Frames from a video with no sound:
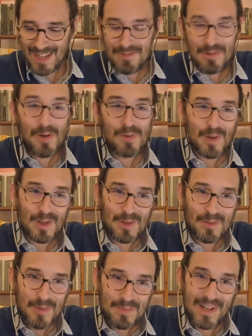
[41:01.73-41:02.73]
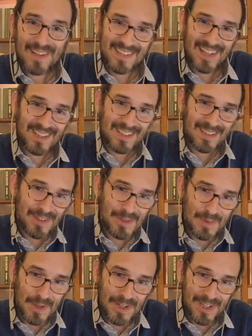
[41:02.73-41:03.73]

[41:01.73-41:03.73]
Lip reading: a role model for my scientific